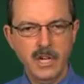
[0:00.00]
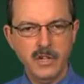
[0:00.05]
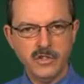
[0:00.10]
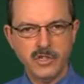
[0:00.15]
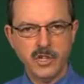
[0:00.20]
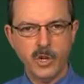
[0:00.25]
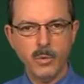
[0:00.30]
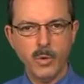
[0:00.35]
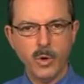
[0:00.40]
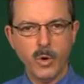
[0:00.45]

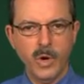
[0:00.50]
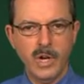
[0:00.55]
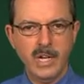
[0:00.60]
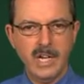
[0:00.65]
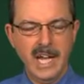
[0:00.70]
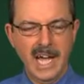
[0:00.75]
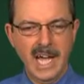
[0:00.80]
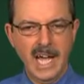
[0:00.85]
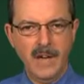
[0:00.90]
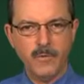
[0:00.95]
So we're going
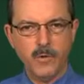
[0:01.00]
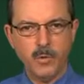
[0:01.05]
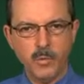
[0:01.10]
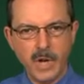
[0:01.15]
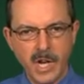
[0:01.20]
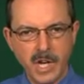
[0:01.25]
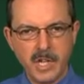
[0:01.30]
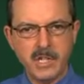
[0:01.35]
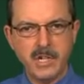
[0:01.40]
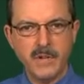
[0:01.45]
to have a
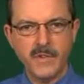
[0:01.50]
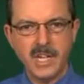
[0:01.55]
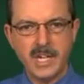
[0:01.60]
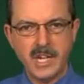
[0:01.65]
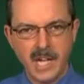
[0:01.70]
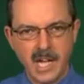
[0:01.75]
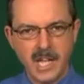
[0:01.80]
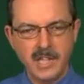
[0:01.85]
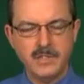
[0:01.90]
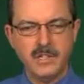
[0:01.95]
relatively
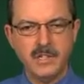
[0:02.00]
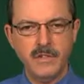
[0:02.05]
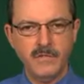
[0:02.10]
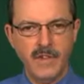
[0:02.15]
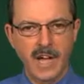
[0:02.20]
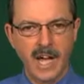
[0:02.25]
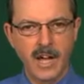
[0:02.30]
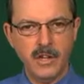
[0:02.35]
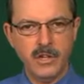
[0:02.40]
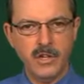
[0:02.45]
constant
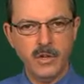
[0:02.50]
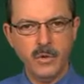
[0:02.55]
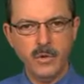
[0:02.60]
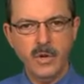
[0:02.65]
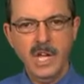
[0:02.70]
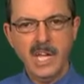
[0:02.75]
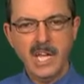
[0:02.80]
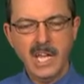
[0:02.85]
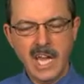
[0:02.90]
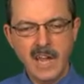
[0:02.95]
value
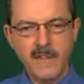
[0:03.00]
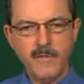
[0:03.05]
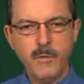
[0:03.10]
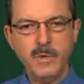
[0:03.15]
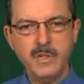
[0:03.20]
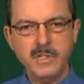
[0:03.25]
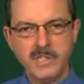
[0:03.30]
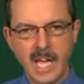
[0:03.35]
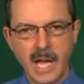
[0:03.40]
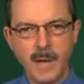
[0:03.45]
even
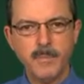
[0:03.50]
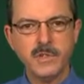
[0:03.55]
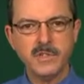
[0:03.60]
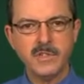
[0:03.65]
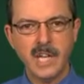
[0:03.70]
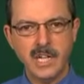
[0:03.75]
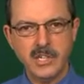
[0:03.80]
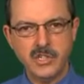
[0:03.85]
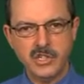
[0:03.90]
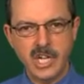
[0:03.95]
when sample
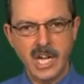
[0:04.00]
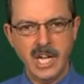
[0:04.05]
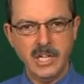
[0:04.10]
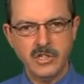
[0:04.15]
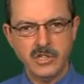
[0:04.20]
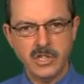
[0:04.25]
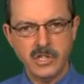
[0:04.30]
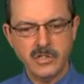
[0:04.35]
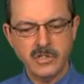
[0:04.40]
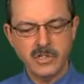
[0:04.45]
size
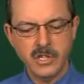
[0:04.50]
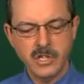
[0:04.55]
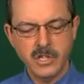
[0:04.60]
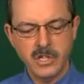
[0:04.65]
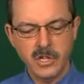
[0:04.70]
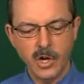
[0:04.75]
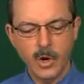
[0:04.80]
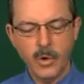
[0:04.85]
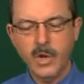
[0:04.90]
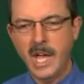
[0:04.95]
changes.
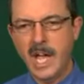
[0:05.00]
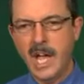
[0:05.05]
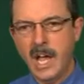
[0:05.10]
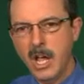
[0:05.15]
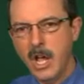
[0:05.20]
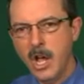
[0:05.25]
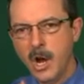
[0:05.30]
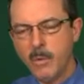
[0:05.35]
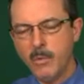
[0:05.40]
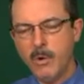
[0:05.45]
Okay,
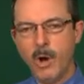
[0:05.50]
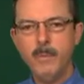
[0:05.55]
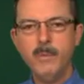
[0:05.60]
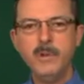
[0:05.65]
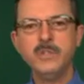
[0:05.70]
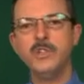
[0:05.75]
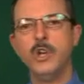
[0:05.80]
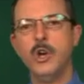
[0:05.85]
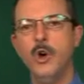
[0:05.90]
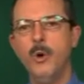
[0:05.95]
we're
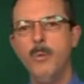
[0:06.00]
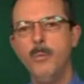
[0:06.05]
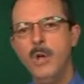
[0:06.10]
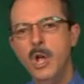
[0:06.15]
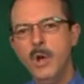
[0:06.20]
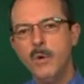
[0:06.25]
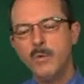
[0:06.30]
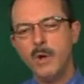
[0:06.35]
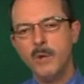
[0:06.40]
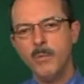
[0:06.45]
almost home.
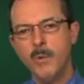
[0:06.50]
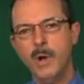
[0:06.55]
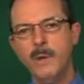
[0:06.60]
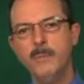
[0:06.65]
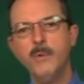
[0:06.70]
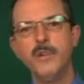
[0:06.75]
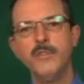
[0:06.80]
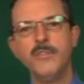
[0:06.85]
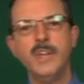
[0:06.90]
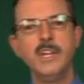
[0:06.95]
We have one
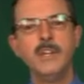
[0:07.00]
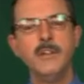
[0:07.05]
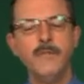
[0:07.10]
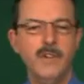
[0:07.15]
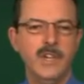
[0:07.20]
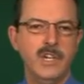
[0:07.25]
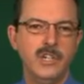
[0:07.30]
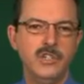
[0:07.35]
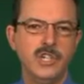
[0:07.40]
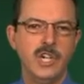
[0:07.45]
more thing to
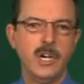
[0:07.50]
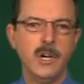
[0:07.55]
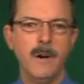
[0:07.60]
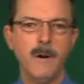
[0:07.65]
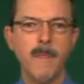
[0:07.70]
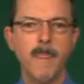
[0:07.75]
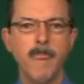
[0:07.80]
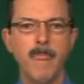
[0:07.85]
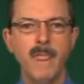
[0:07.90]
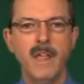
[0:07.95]
finish here.
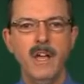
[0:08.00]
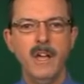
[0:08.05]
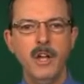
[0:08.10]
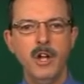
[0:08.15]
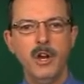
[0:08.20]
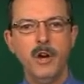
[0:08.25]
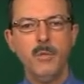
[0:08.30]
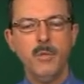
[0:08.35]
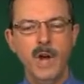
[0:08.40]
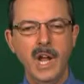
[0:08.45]

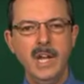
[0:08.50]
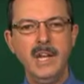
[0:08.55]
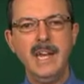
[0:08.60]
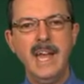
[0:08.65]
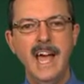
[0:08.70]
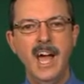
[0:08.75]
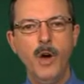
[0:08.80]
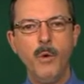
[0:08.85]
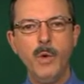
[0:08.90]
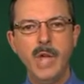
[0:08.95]
Right
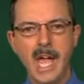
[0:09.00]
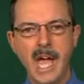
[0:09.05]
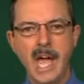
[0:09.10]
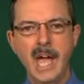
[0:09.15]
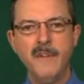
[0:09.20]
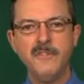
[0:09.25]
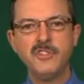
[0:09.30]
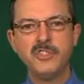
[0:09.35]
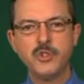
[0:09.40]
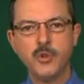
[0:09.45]
now we
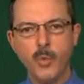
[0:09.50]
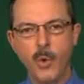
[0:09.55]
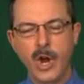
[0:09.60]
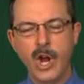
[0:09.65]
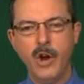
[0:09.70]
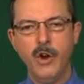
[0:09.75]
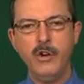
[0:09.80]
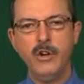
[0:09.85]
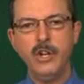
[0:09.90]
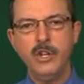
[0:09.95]
have
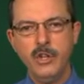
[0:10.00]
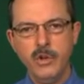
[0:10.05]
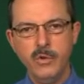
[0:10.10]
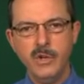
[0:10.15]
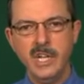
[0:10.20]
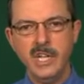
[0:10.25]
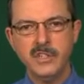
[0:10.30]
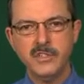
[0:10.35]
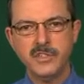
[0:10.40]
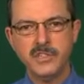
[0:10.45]
squared
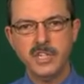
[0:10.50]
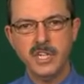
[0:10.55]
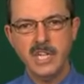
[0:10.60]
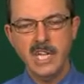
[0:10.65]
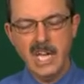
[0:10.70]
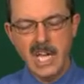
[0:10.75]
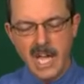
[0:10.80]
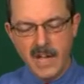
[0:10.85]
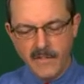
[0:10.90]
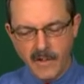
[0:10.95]
units.
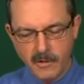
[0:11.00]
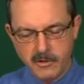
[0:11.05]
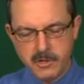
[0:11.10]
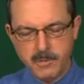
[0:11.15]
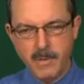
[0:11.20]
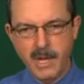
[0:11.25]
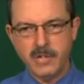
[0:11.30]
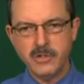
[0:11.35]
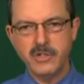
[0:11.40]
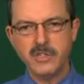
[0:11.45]
If I was
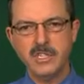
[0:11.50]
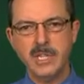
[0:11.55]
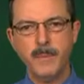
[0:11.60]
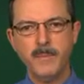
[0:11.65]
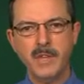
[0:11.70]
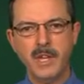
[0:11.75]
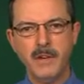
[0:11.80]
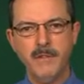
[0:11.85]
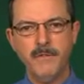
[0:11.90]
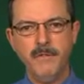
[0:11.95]
measuring
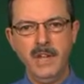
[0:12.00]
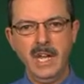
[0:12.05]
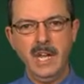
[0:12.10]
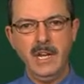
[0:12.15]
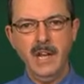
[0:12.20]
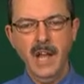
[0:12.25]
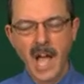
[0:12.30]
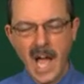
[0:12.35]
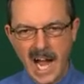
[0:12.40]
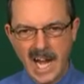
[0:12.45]
something in
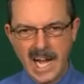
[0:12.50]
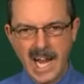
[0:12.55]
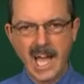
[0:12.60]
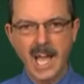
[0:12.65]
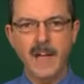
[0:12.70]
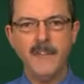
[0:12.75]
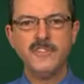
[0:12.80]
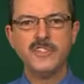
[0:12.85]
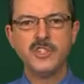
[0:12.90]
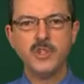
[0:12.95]
feet, I now
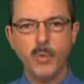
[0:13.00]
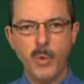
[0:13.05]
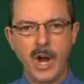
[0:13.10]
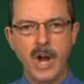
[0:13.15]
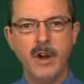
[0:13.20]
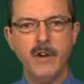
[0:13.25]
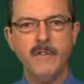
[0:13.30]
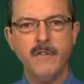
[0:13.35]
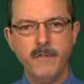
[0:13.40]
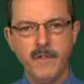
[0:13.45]
have
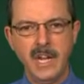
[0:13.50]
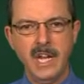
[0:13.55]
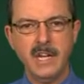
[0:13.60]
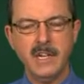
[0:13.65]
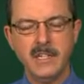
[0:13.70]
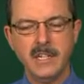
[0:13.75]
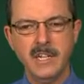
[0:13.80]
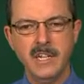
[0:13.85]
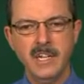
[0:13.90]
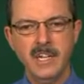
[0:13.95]
squared
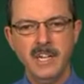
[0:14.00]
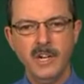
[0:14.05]
feet.